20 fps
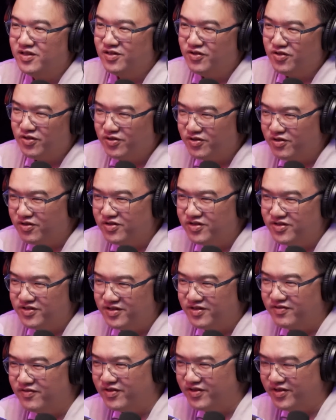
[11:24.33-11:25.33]
Yours is
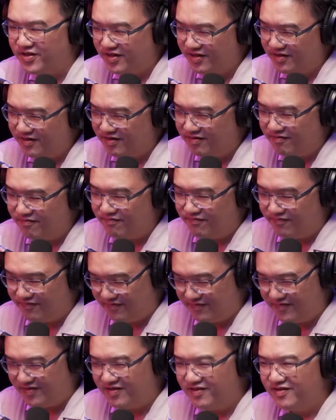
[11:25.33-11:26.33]
a very on
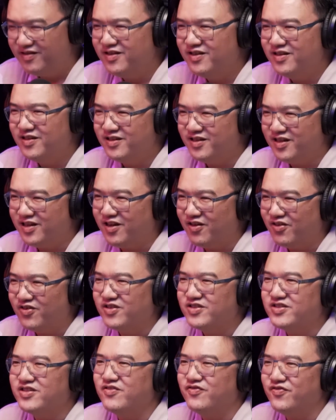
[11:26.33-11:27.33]

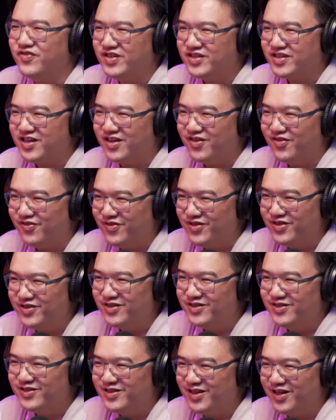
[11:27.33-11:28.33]
the surface kind of
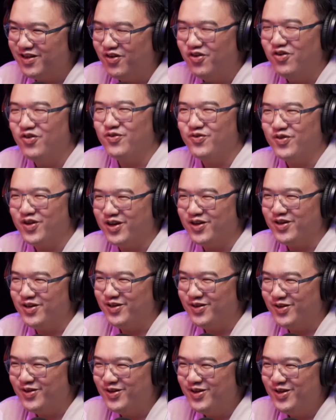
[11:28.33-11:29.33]
reasons.
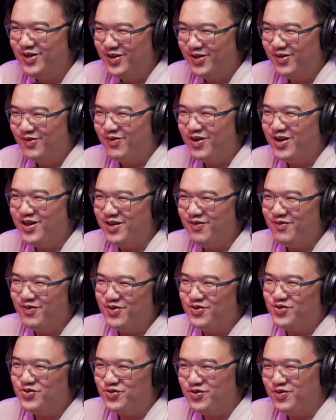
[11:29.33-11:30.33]
Why did he want
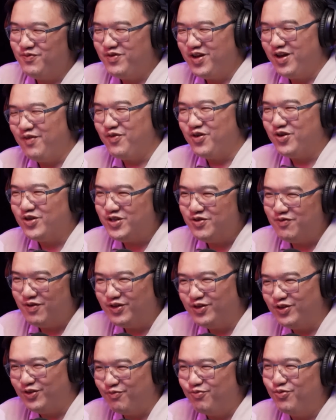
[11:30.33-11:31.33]
to shoot him? Yeah, because he
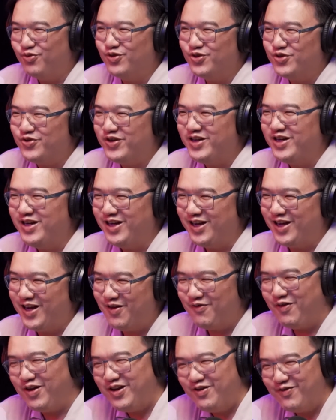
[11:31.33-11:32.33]
wanted to pull a trigger.
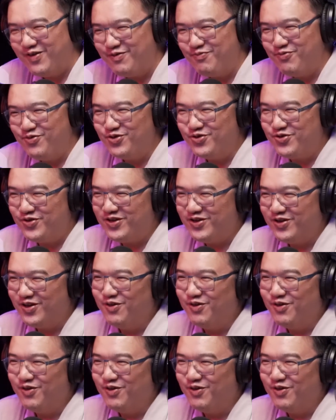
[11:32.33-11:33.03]
And why did he want to pull a trigger?